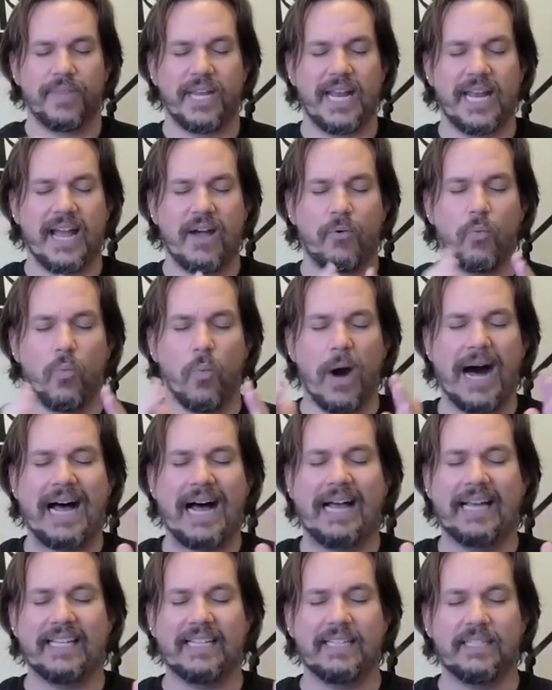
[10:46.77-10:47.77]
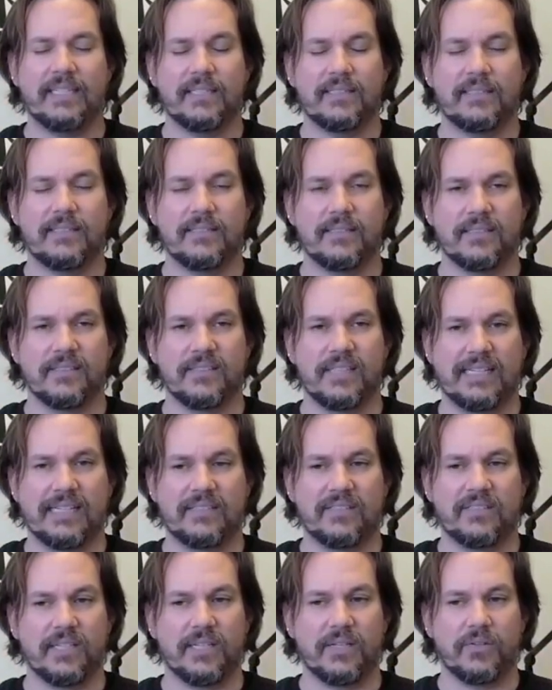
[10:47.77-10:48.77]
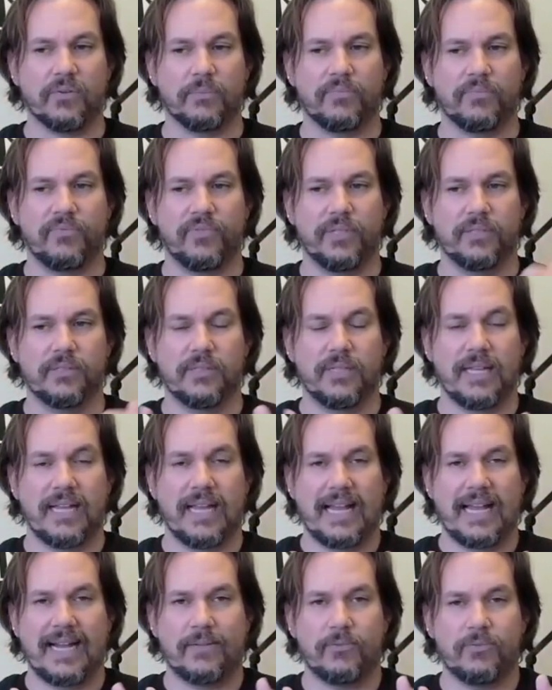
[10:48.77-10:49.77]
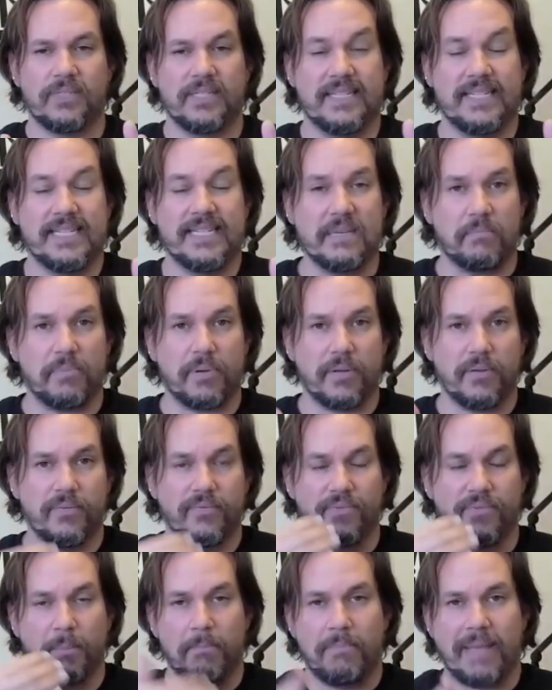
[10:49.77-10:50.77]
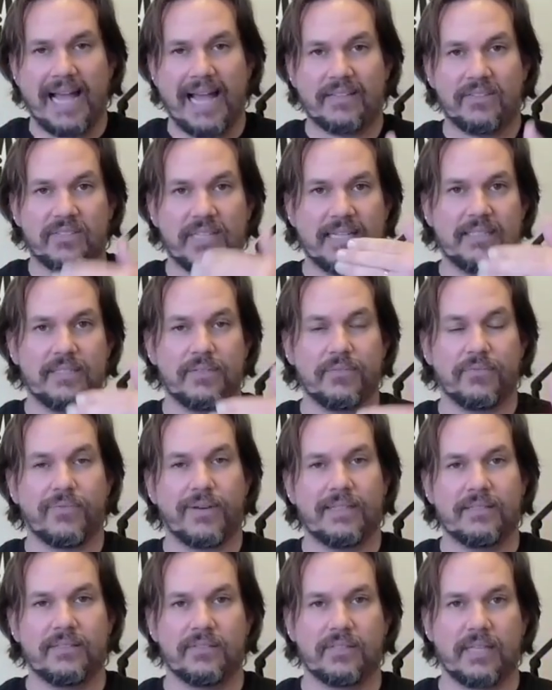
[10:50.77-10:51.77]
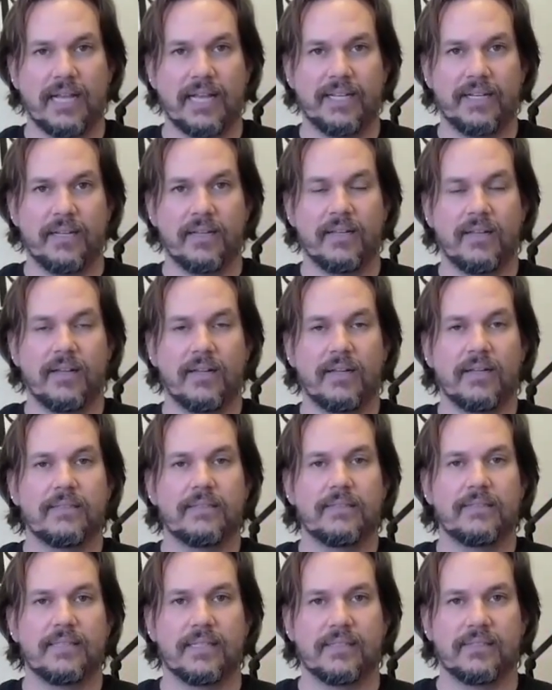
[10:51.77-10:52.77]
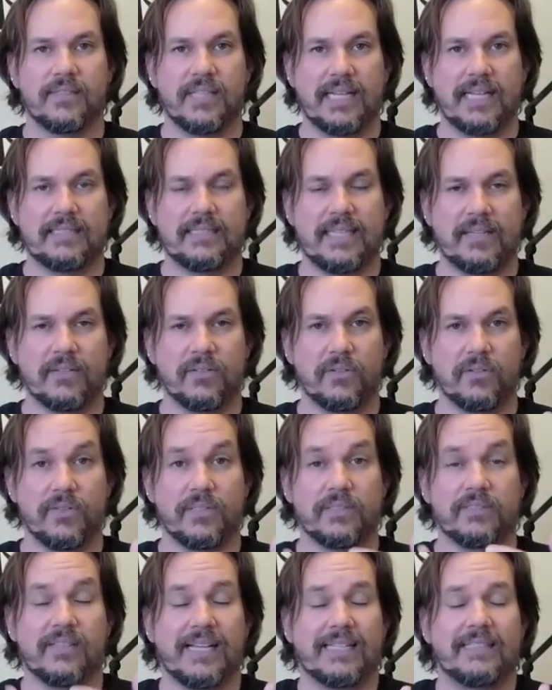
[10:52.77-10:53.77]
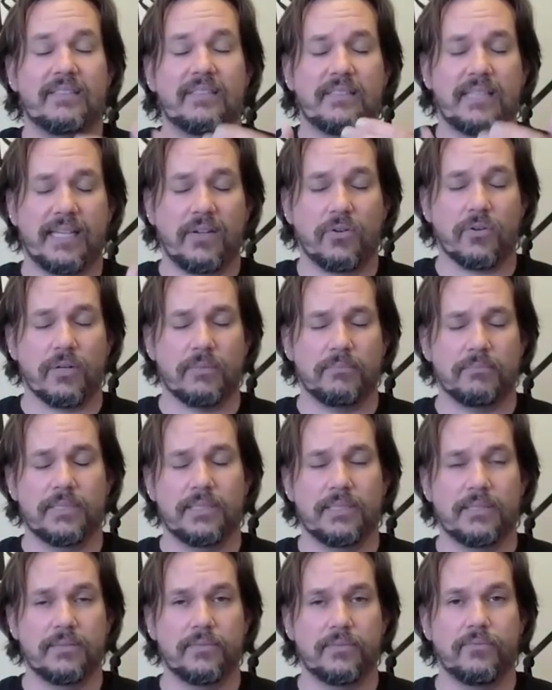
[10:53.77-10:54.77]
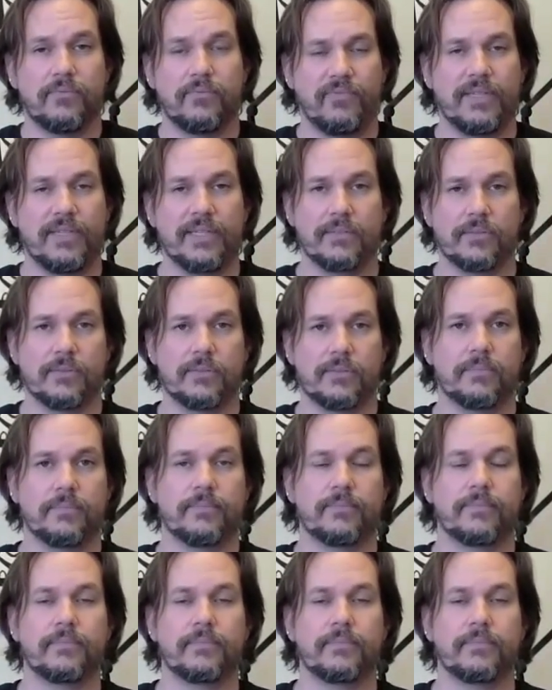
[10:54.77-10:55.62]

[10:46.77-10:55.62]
And how wide does that sacrum feel? How deep from backside to front side does that sacrum feel?